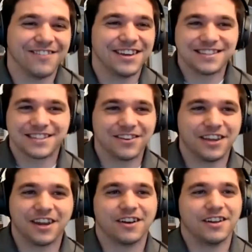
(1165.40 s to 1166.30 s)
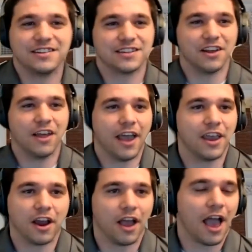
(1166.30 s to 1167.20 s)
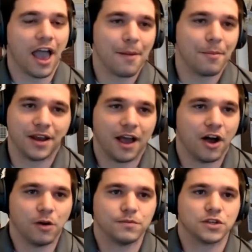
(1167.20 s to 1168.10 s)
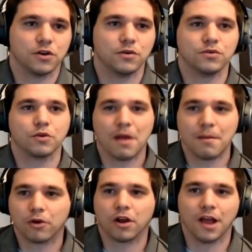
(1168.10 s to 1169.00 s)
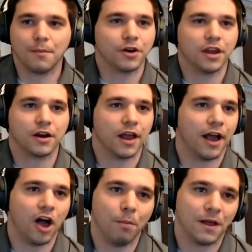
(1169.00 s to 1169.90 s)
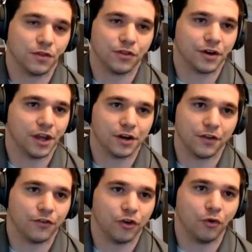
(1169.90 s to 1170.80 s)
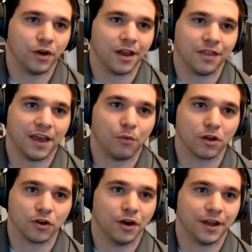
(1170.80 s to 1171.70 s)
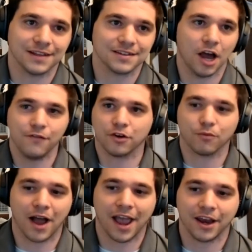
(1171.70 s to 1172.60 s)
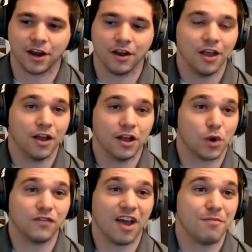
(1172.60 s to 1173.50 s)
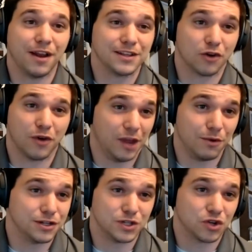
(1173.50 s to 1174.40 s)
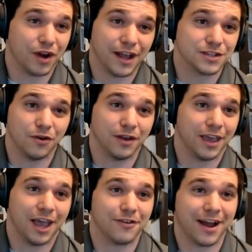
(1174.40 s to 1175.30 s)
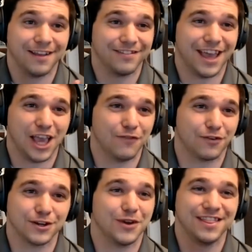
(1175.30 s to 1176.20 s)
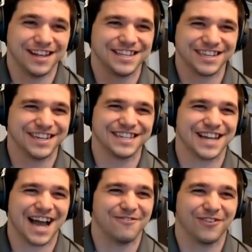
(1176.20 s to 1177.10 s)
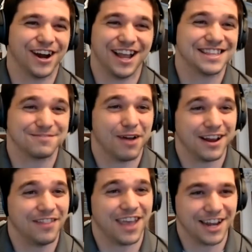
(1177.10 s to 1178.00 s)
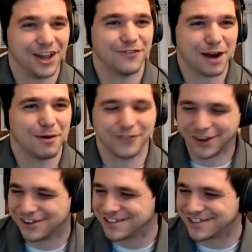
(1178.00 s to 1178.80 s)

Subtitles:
He's still here and he's still happy to help. So remember, alum are here to help. That's what they're here to do. And I think we're learning a ton from Ryan in 25 minutes already, which is great. So again, Ryan, thank you for doing this in a time where it's probably not the ideal environment for you.